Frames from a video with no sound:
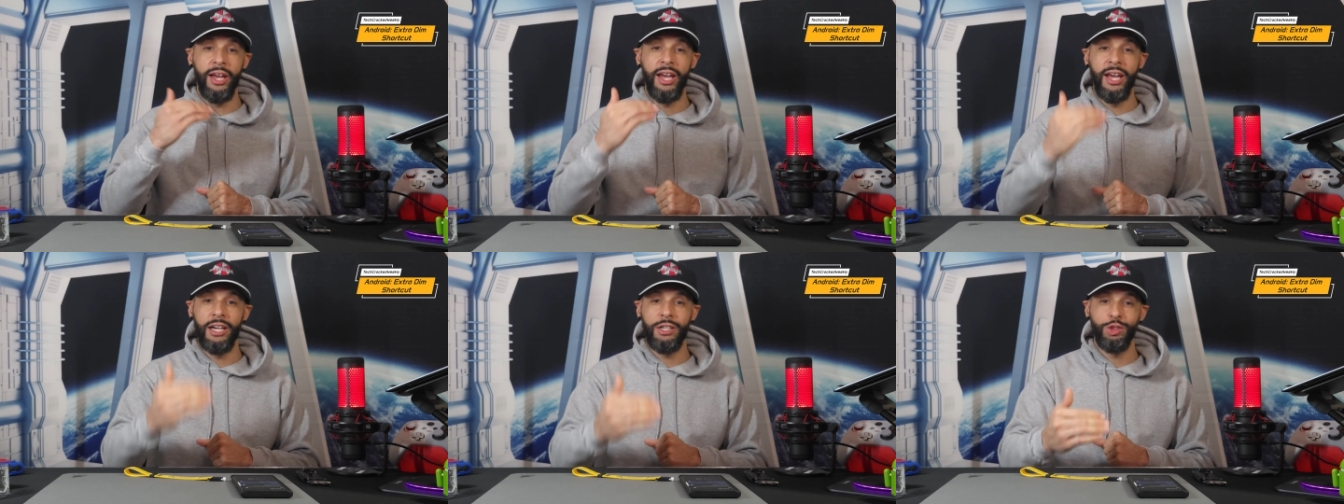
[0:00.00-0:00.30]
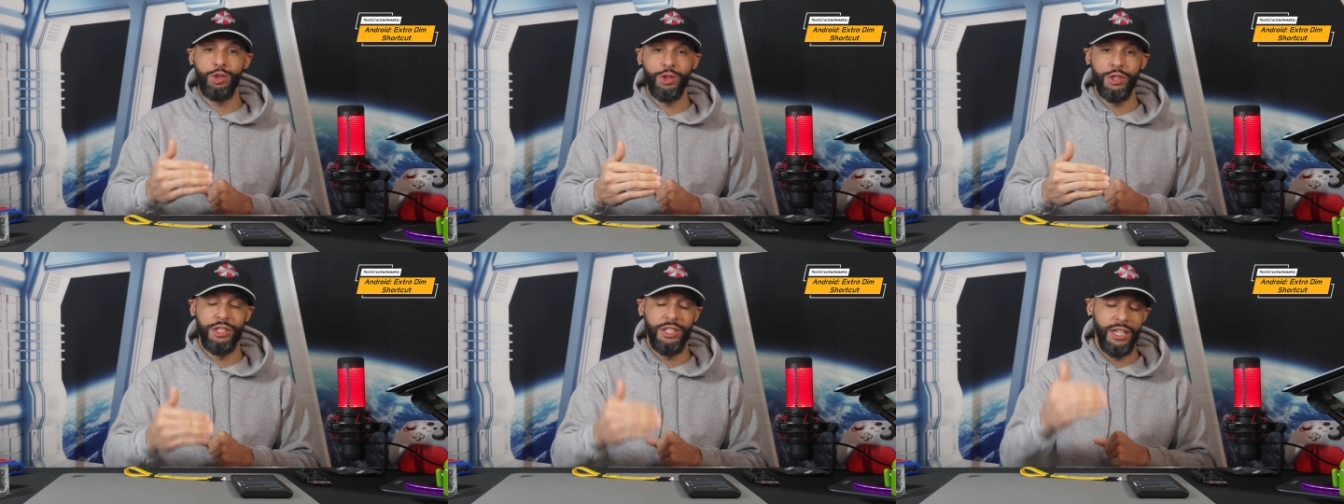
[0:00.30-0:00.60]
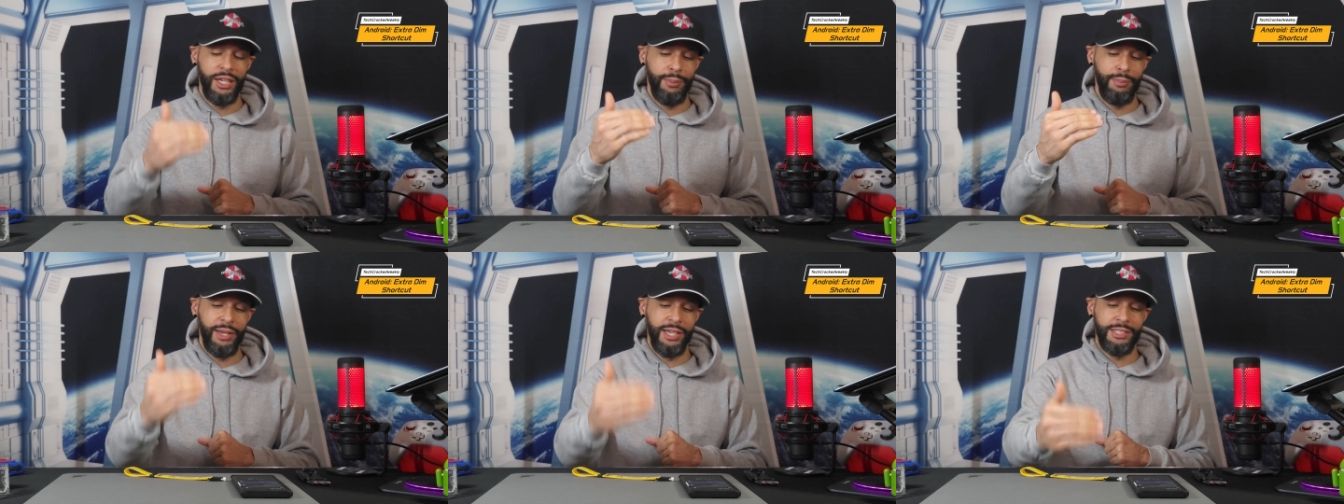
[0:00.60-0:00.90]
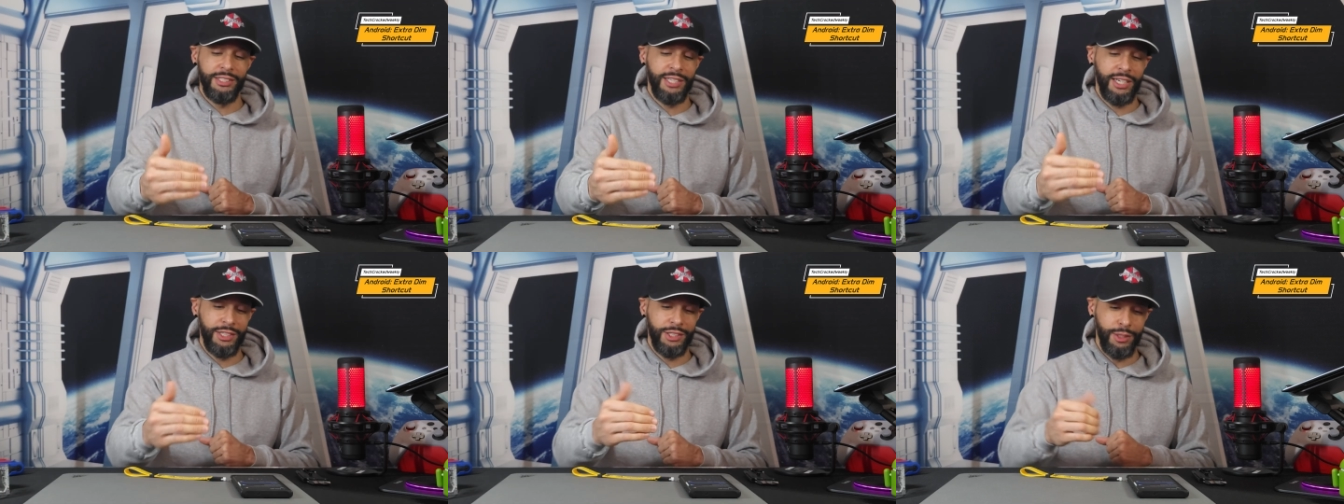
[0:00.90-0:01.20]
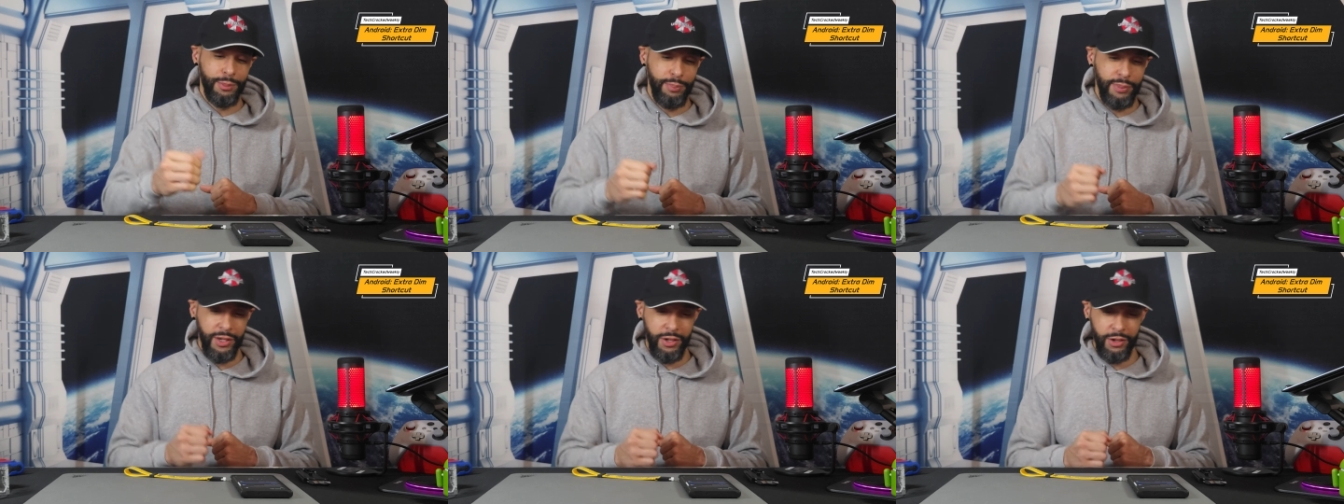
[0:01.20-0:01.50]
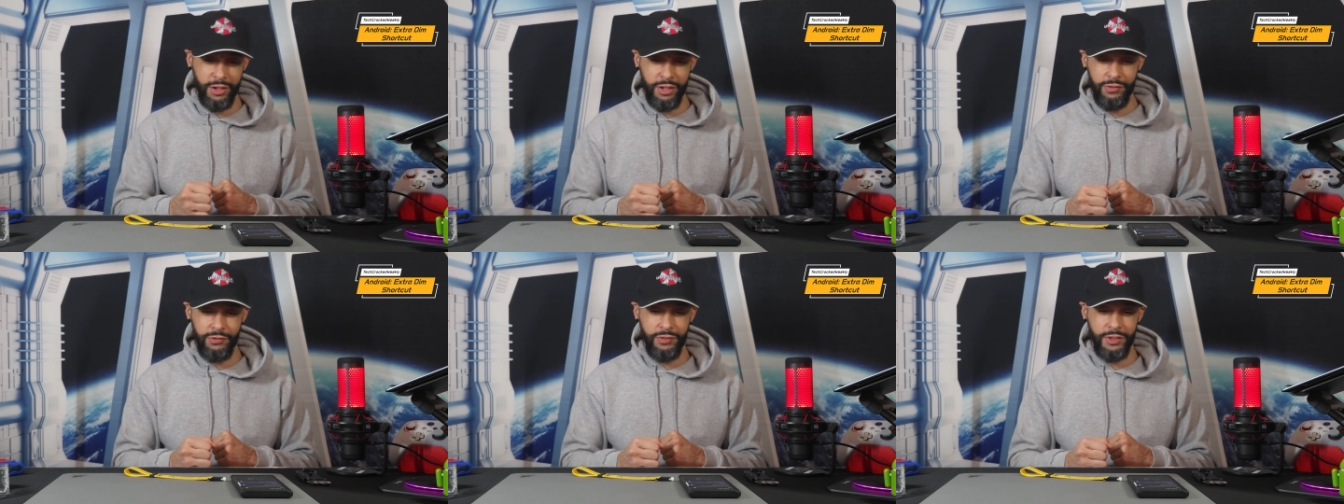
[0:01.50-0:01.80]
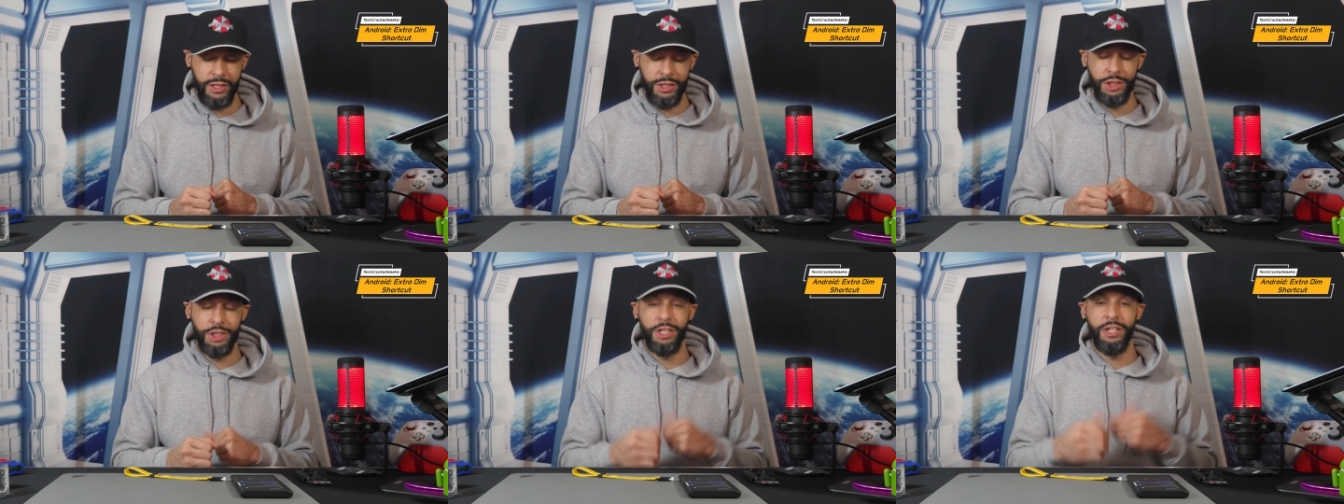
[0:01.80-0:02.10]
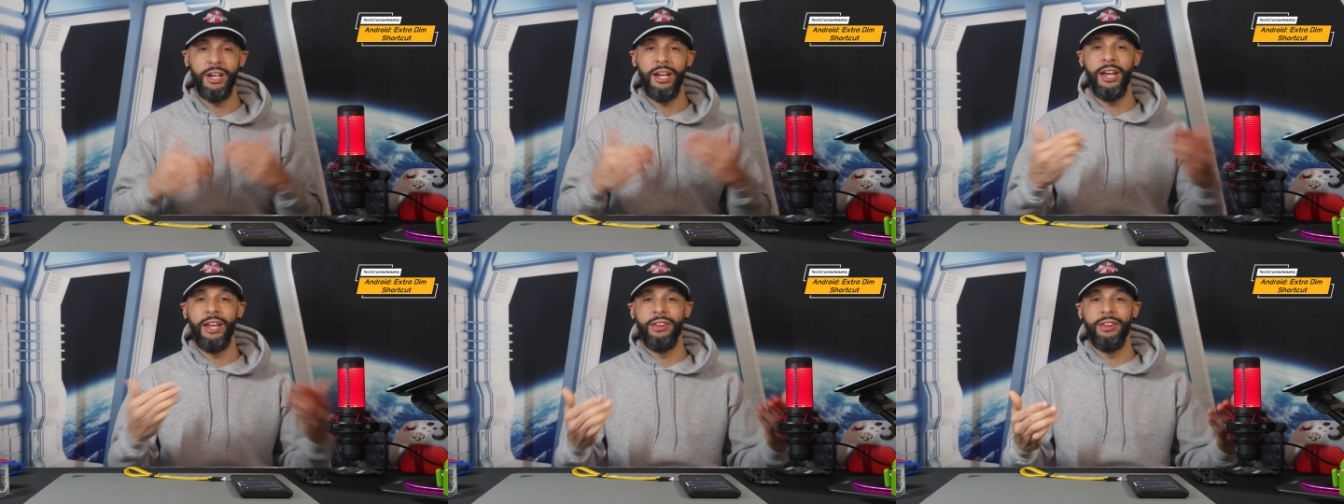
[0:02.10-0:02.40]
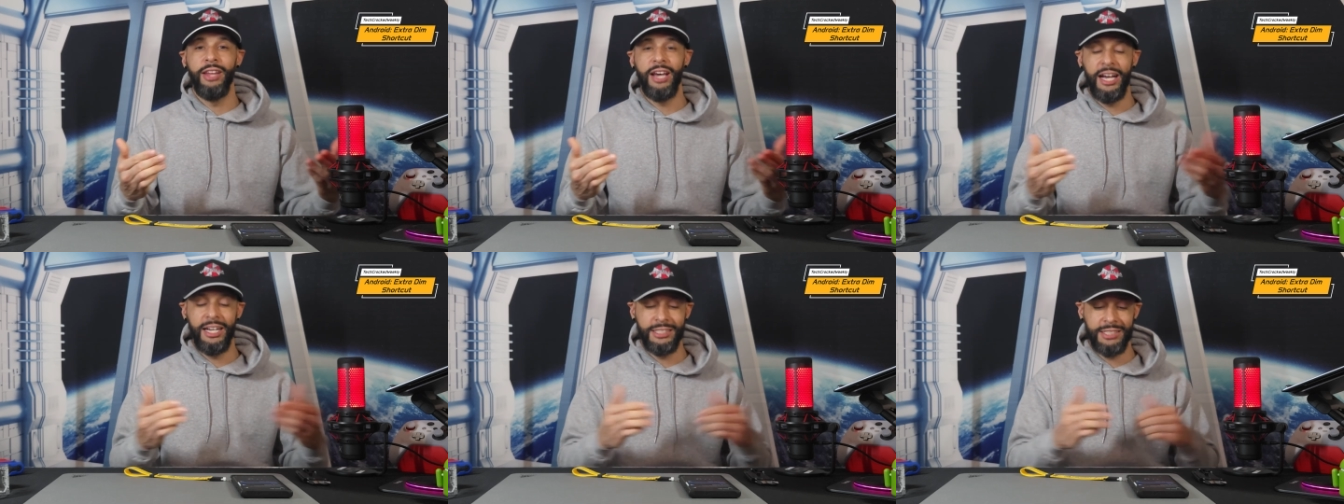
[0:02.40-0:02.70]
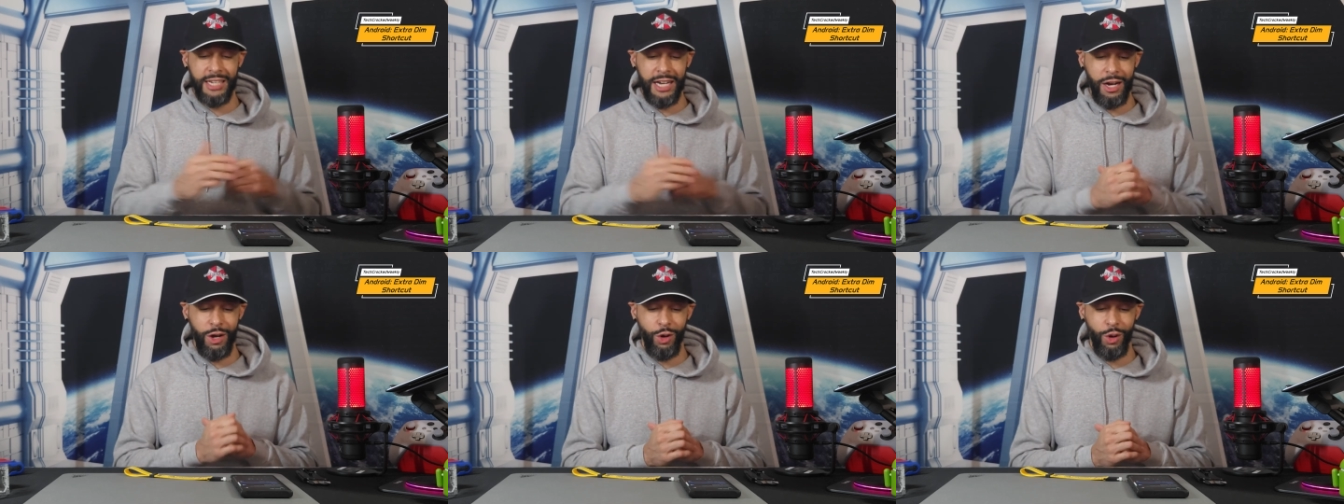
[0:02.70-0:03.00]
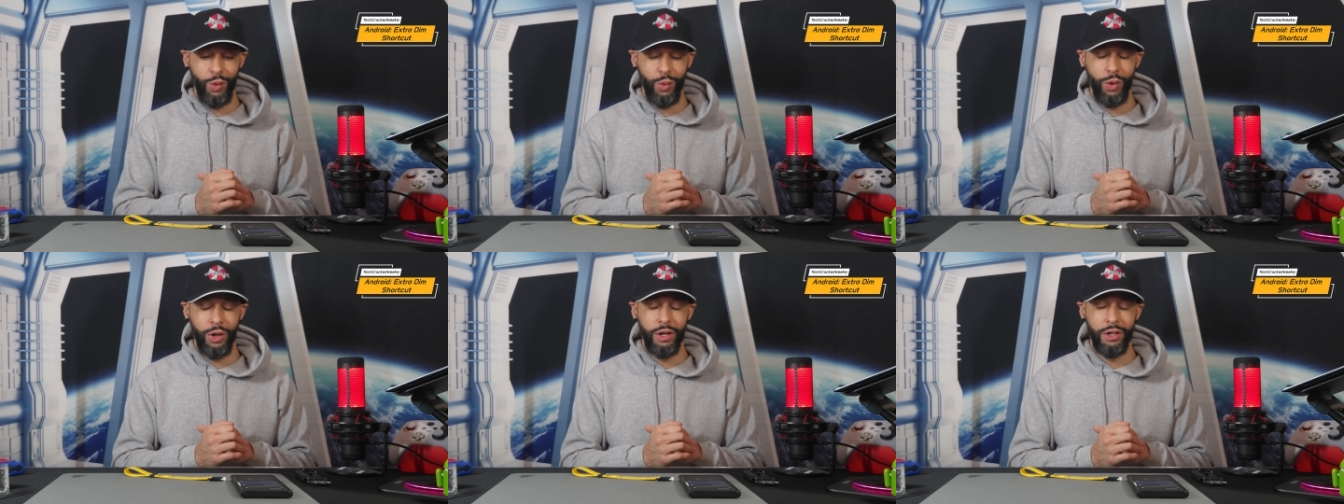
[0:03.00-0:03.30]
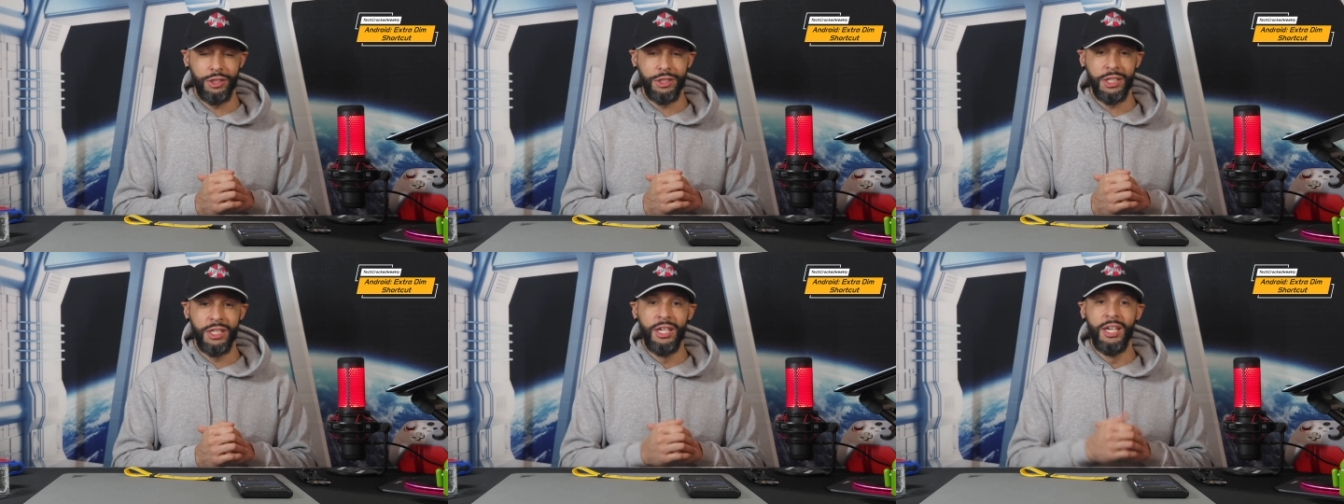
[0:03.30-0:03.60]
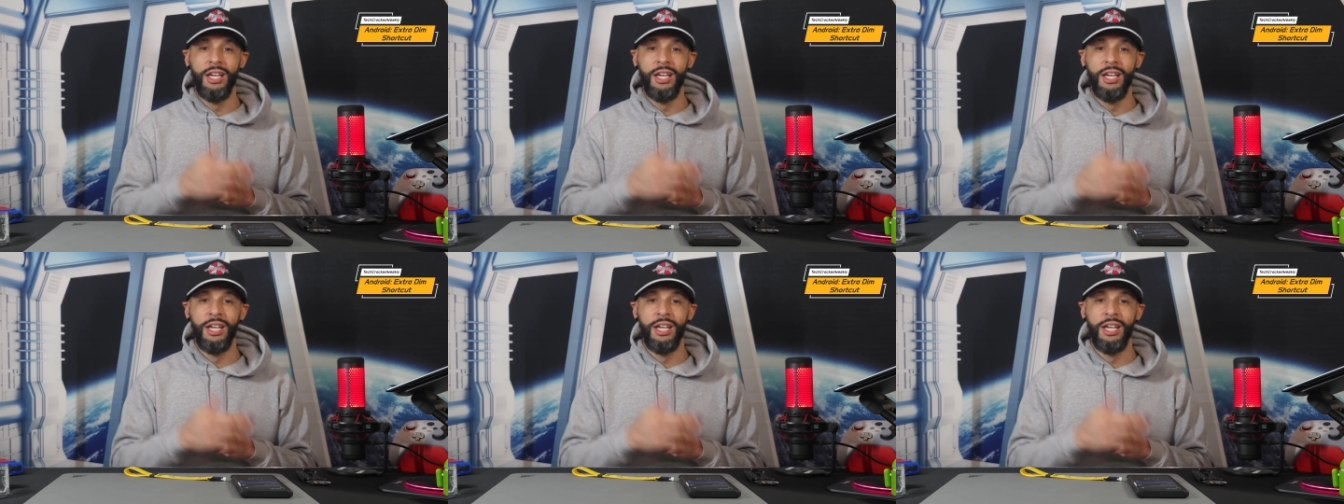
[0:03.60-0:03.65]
extra dim accessibility feature and that's how it works.